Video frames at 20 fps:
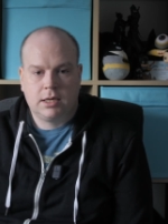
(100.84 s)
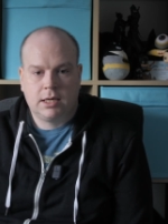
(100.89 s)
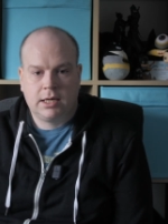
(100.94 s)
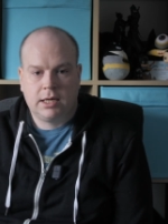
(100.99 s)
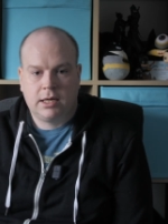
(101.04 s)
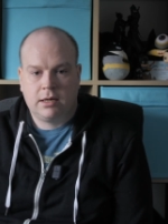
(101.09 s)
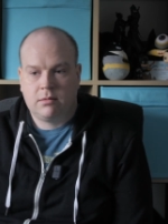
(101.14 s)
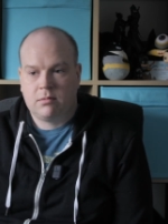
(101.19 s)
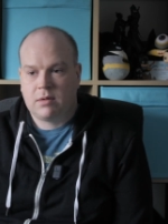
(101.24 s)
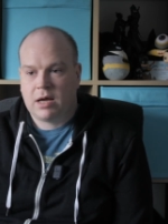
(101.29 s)

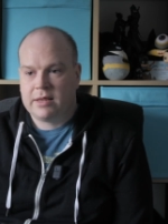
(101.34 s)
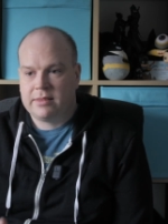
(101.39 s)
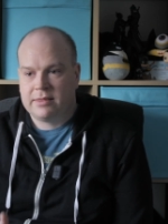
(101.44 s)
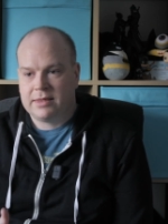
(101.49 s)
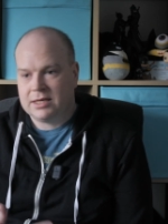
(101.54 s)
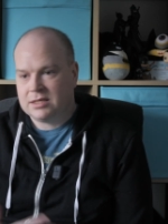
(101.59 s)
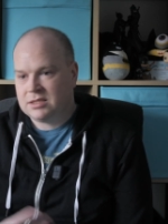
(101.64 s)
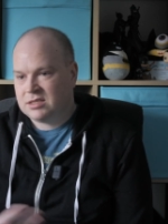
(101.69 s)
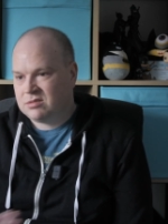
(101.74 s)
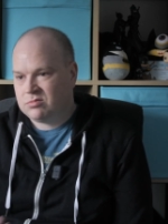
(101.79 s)
Uh,
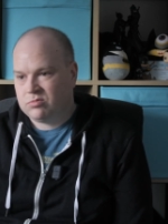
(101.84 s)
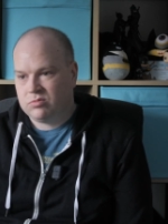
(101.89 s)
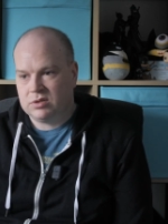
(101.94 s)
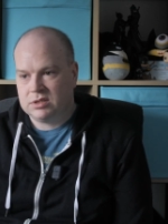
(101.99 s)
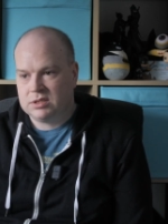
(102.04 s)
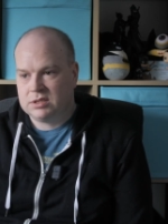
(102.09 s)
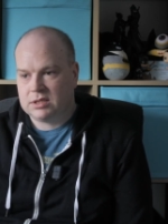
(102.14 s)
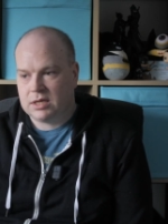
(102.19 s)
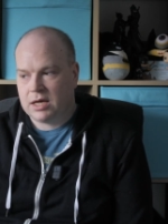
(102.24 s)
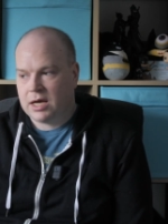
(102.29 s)
this
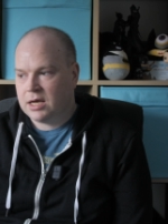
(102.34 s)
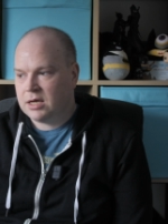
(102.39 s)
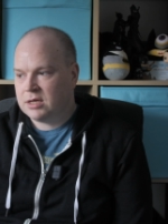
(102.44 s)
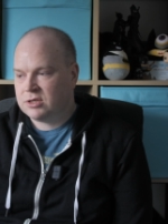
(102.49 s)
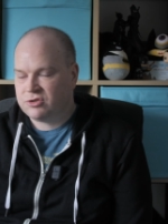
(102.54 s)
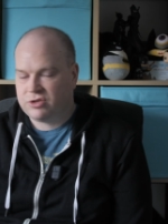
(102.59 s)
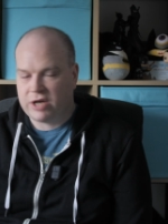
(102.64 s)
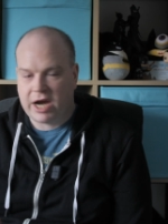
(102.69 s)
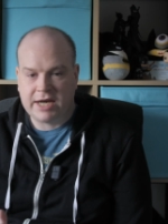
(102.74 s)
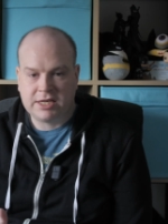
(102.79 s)
was a
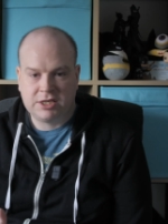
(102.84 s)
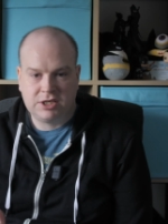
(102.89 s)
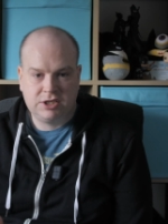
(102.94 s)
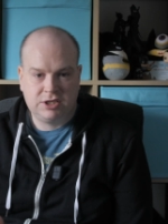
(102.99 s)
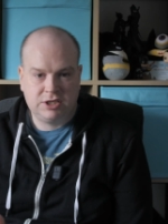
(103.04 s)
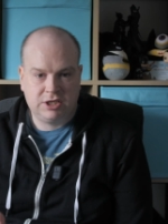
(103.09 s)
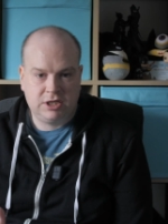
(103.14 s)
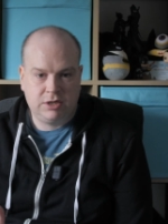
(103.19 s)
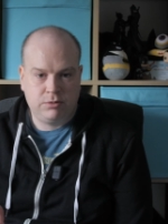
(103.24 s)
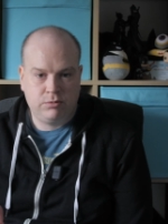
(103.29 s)

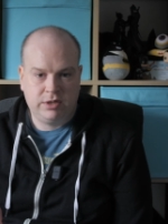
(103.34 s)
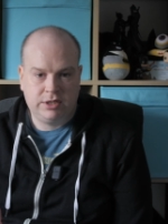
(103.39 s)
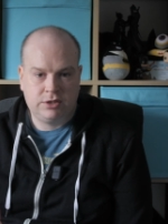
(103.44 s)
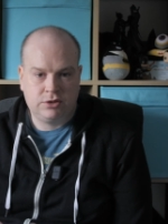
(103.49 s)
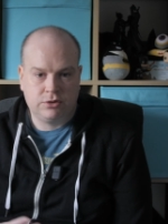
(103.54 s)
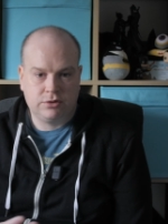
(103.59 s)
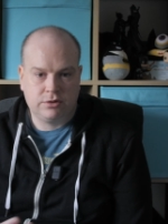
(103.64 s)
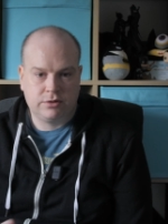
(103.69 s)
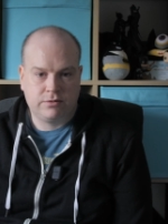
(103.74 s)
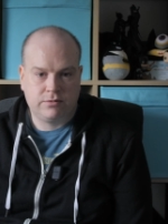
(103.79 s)
strategy we
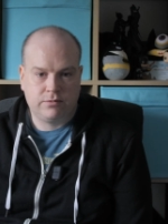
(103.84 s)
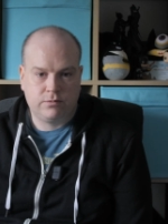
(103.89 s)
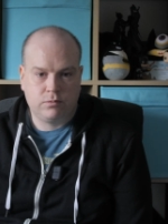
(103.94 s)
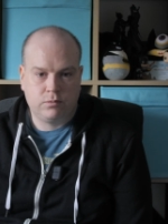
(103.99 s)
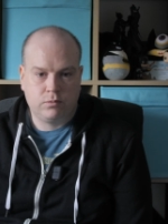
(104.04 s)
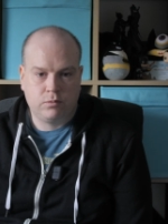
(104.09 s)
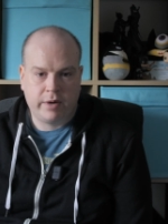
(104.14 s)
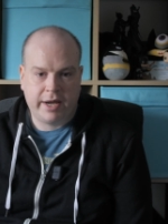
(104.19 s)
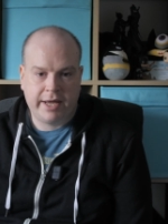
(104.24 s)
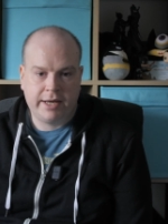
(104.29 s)
took
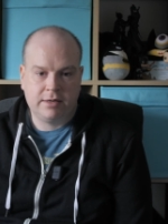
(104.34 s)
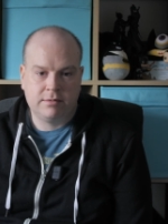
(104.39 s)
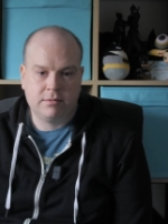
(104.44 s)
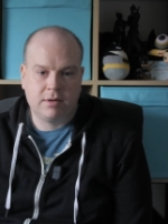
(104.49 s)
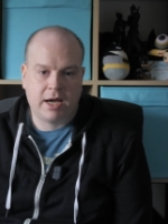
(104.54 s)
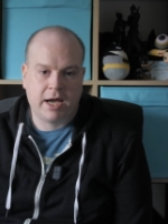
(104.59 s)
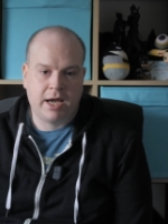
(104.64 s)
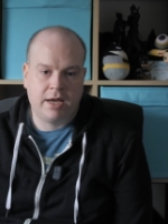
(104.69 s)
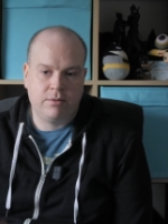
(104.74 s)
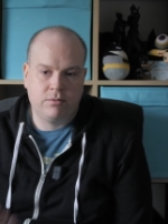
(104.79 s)
when
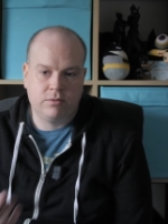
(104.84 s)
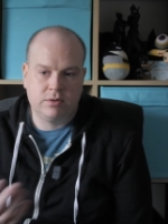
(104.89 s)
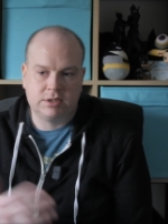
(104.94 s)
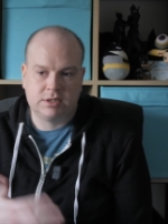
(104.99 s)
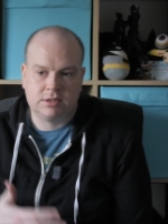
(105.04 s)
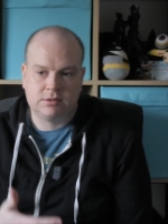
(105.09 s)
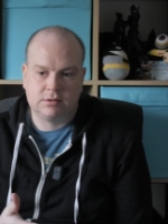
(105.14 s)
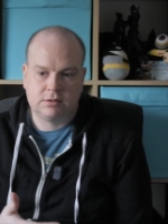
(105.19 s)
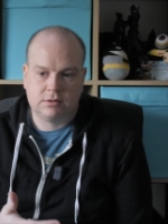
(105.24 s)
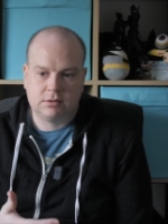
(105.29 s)
I
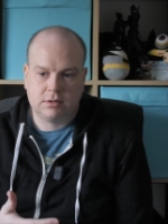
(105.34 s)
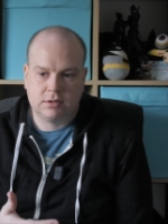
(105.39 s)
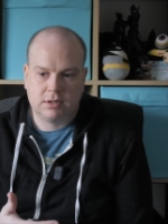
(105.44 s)
was